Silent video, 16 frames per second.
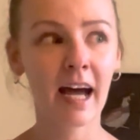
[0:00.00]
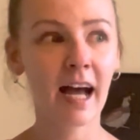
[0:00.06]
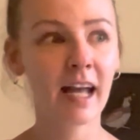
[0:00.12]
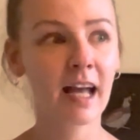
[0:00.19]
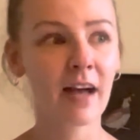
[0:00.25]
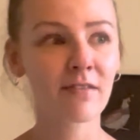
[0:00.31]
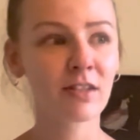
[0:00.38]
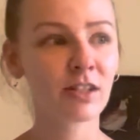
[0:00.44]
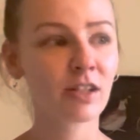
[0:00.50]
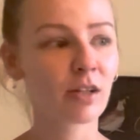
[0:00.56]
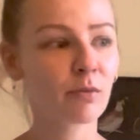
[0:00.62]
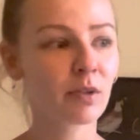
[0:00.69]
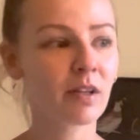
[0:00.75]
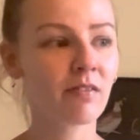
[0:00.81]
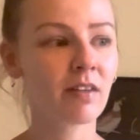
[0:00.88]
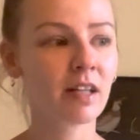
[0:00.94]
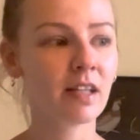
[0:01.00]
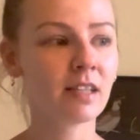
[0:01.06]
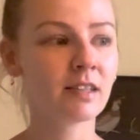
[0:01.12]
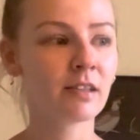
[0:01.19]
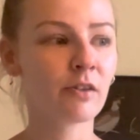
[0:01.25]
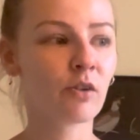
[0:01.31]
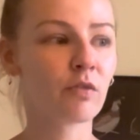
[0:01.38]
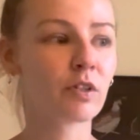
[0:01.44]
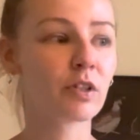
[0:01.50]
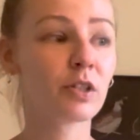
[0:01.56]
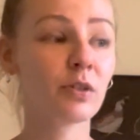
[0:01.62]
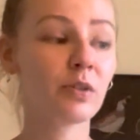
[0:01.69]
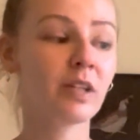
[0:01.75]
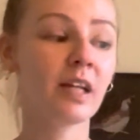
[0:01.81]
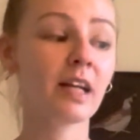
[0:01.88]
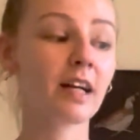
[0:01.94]
I haven't done one of these in over 2
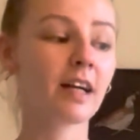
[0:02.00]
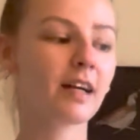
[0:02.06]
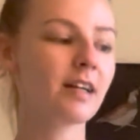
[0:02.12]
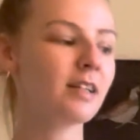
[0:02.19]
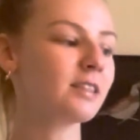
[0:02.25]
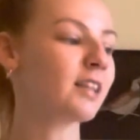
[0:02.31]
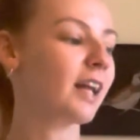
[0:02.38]
years,